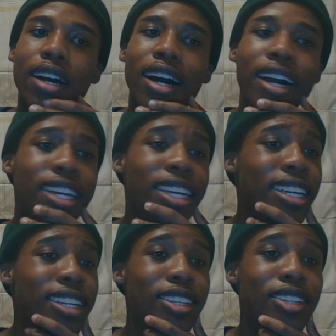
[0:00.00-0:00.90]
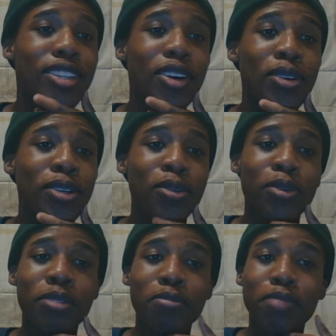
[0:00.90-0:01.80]
high key, Toto
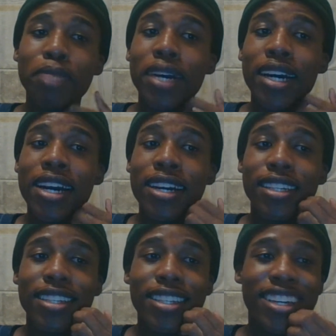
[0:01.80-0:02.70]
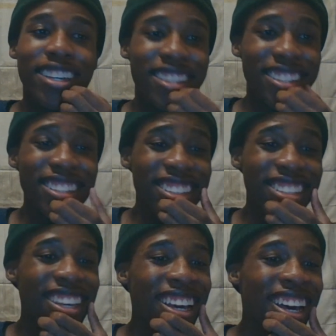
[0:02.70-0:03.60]
would have beat my ass.
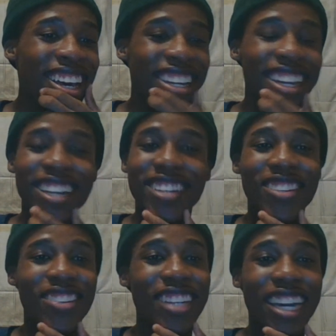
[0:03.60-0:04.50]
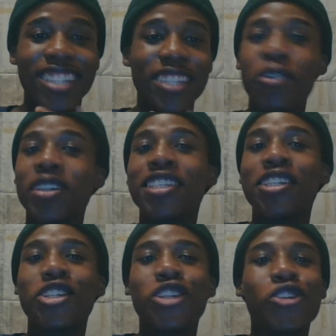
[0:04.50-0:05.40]
like like there wasn't
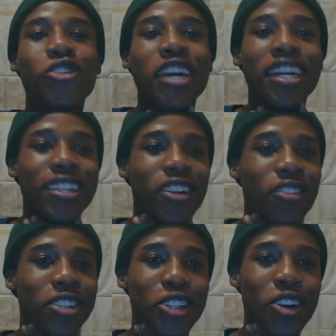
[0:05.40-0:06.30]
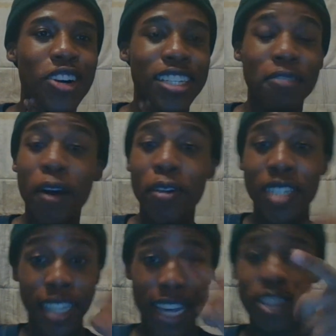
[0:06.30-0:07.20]
a shred of a chance. If I was
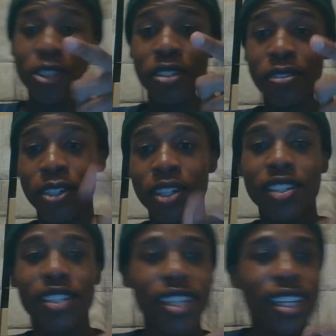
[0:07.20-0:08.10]
in that universe,